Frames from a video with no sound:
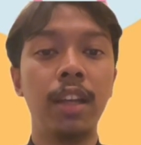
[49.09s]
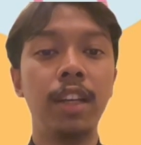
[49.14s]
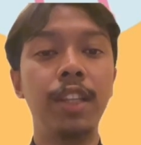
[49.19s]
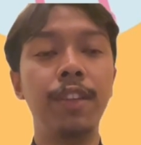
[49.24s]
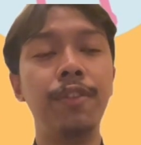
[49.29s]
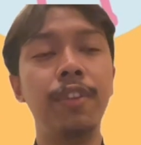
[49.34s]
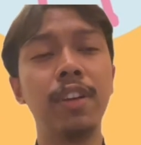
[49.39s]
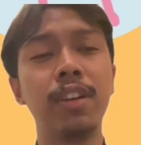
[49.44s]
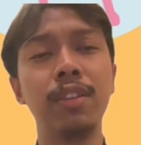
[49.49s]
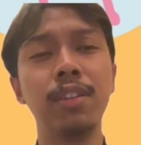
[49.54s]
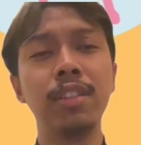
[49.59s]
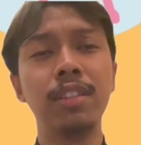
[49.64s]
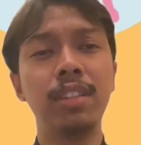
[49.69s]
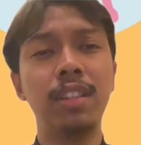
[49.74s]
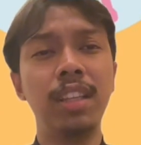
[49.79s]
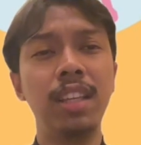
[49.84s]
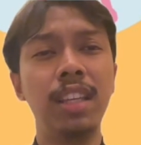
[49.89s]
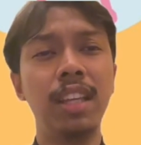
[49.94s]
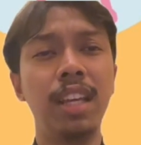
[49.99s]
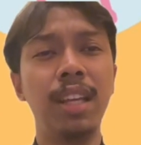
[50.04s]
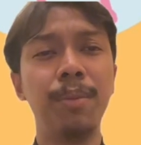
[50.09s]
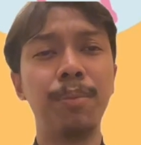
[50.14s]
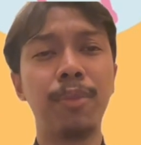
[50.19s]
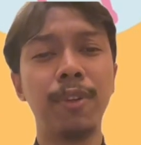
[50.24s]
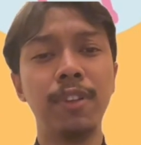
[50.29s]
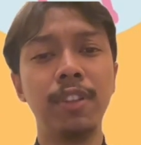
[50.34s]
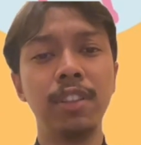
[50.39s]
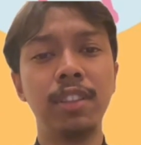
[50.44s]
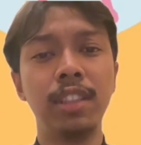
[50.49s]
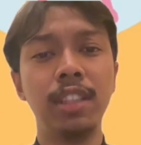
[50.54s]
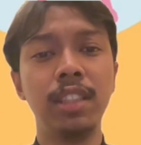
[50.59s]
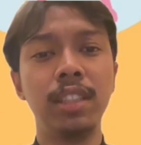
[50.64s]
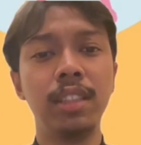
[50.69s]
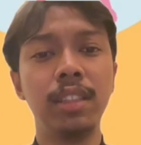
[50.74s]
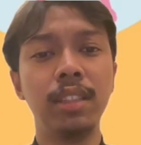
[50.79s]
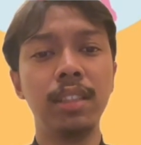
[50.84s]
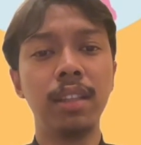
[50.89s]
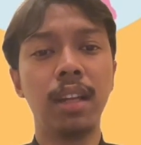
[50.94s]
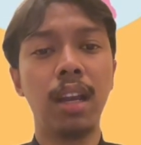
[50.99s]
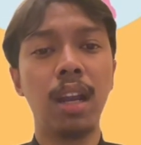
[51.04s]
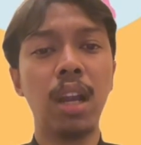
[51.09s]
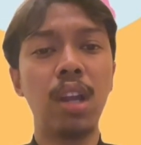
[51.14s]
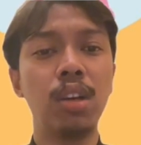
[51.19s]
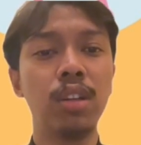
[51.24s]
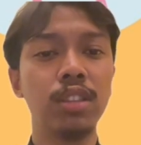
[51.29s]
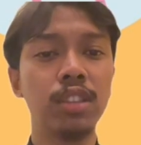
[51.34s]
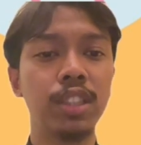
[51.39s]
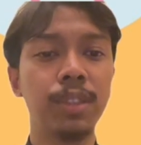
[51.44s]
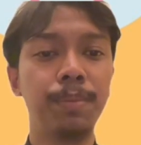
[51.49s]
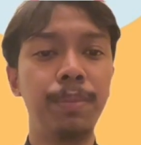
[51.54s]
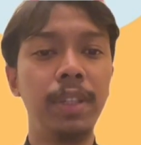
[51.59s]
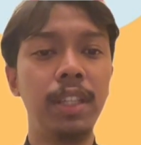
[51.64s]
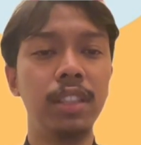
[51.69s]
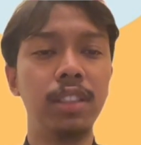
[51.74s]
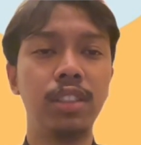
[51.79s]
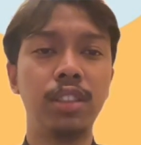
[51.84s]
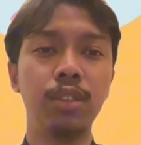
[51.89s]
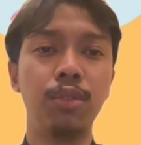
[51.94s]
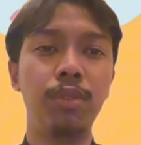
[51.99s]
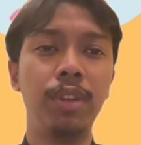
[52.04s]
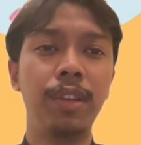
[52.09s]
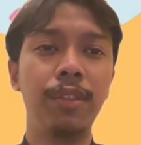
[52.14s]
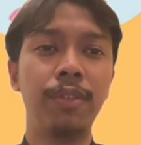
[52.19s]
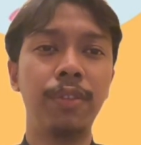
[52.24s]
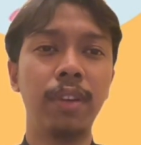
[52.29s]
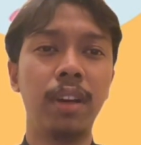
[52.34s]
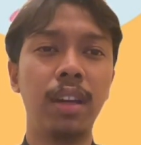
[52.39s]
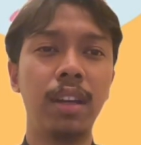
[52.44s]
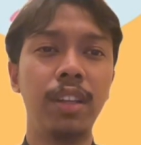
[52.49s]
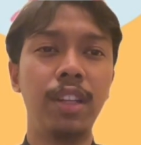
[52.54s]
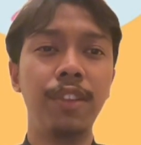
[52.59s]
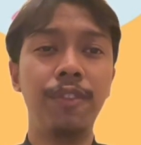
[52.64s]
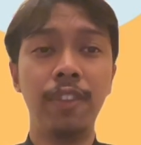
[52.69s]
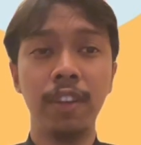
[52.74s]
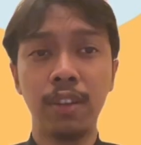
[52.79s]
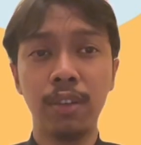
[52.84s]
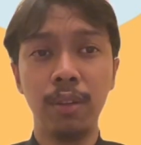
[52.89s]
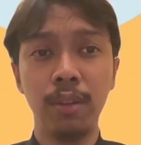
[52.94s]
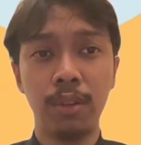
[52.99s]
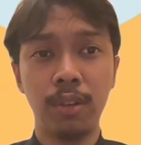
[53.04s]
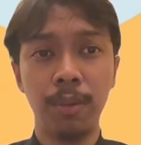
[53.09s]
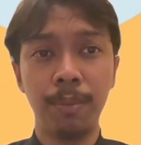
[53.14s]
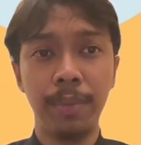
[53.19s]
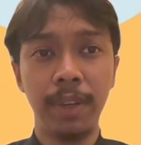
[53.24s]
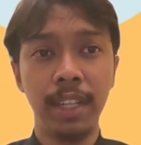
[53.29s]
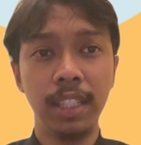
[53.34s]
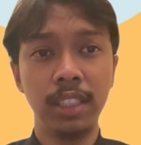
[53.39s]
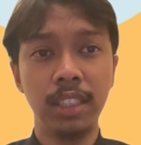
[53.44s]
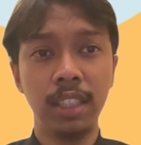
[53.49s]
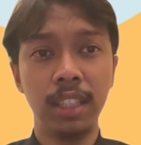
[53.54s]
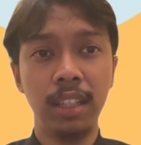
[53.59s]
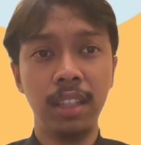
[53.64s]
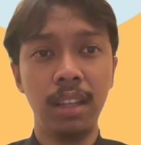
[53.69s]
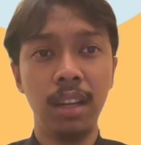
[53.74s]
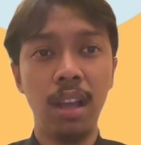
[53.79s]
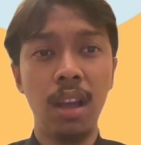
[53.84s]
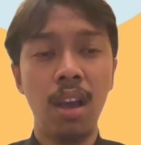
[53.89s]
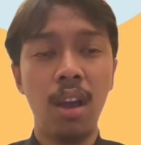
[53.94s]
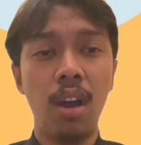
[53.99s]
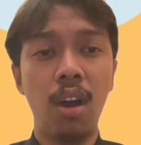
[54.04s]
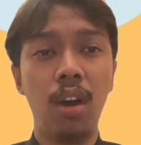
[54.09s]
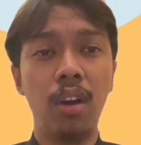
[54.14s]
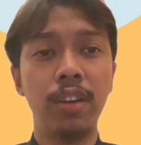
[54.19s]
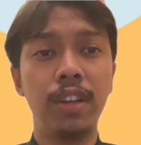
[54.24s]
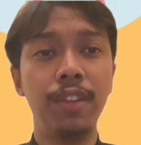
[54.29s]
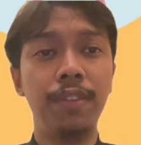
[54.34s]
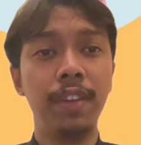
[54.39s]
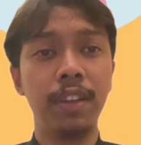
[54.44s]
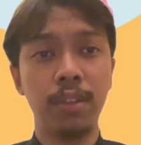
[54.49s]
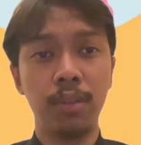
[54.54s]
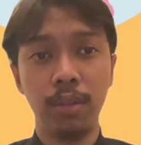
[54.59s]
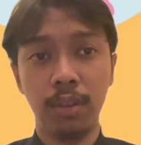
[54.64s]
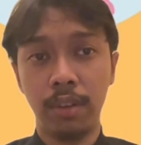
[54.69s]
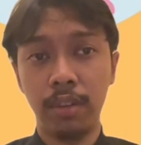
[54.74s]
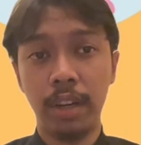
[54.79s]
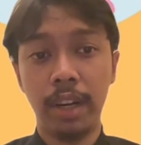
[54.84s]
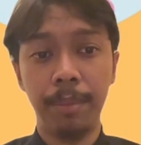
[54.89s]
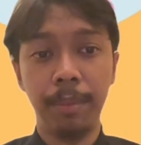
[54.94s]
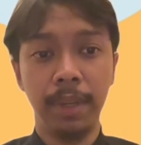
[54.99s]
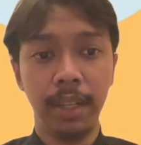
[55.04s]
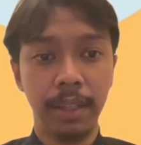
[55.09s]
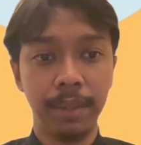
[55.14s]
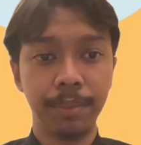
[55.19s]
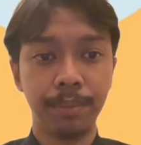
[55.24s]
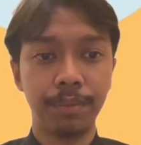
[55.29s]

difficulty in producing a long speech with difficult comprehension or difficult grammar.